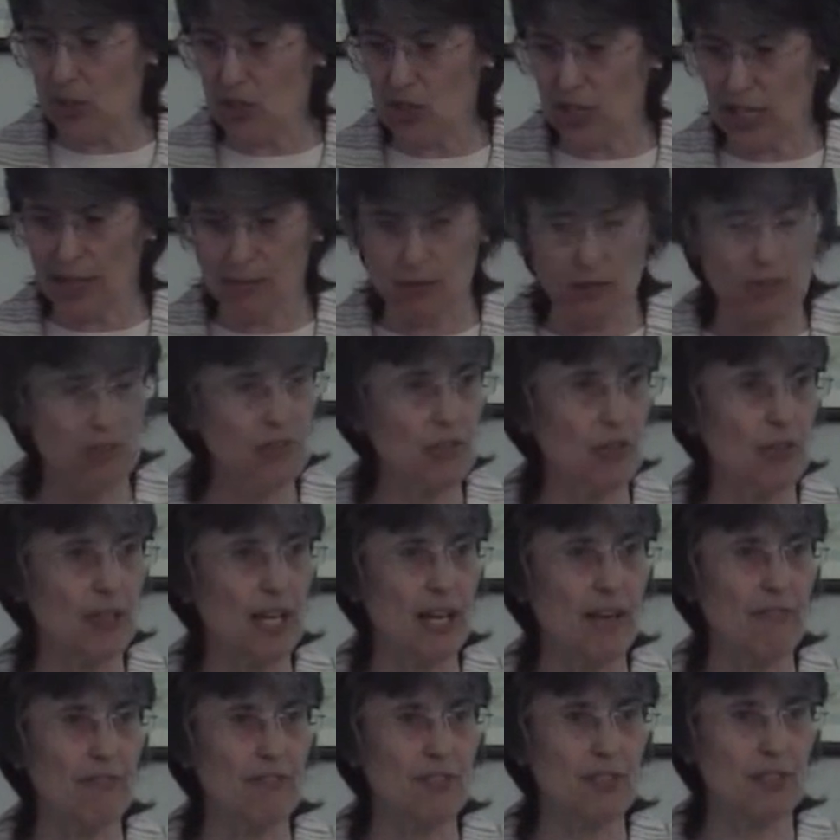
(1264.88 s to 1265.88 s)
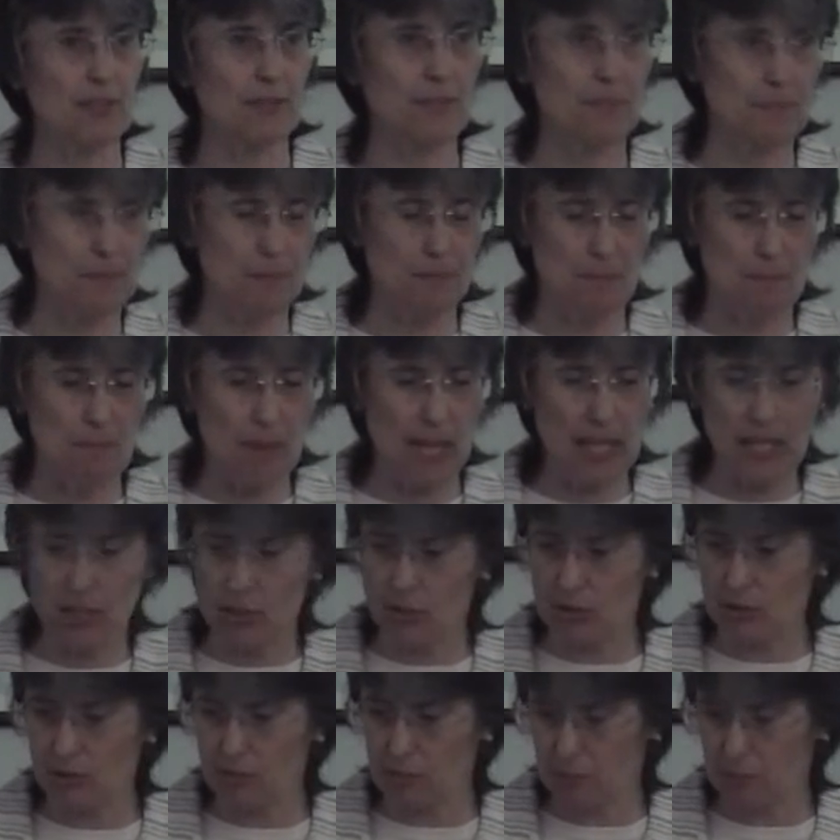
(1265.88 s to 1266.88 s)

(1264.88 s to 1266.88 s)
which I'm just going to have to make it,